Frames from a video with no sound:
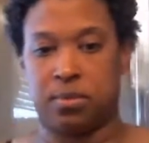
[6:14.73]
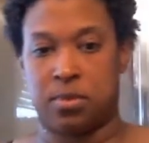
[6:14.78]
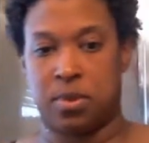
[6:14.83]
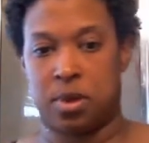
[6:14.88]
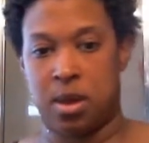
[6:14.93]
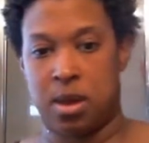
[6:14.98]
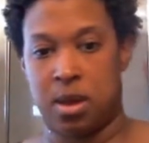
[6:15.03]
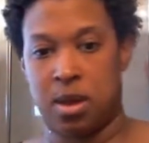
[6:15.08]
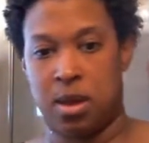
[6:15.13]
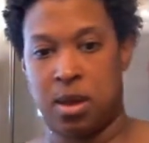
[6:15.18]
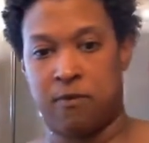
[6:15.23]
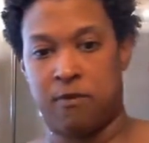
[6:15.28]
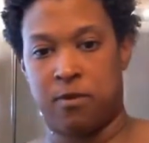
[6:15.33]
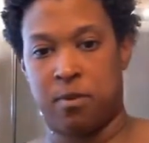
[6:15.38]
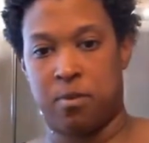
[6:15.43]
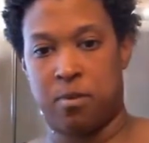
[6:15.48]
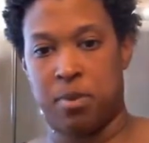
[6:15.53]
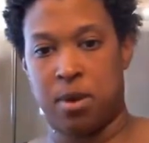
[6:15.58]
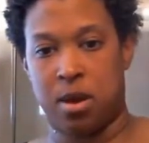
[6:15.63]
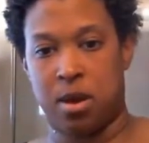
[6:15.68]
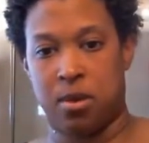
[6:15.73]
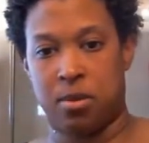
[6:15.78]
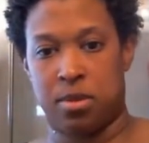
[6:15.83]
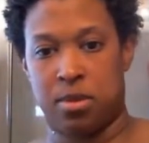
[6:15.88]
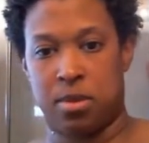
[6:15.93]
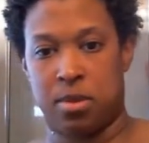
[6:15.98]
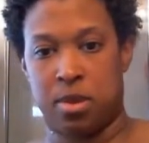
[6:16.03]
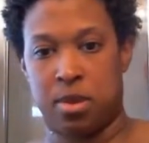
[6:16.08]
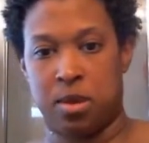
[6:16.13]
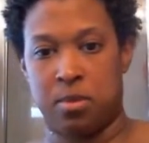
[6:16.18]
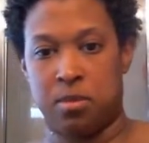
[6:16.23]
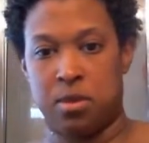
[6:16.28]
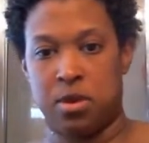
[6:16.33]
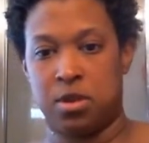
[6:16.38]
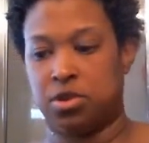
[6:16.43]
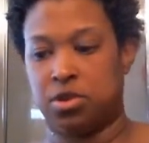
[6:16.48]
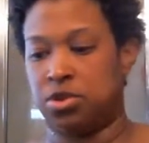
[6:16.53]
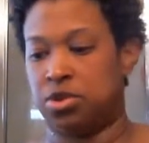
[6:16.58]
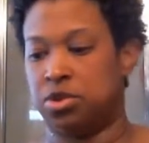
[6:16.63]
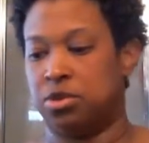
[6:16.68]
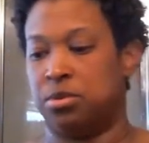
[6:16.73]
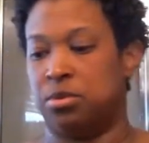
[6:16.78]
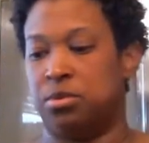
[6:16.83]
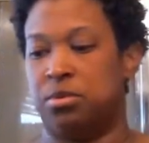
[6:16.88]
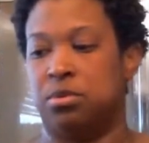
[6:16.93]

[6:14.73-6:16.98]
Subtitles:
I have about that much.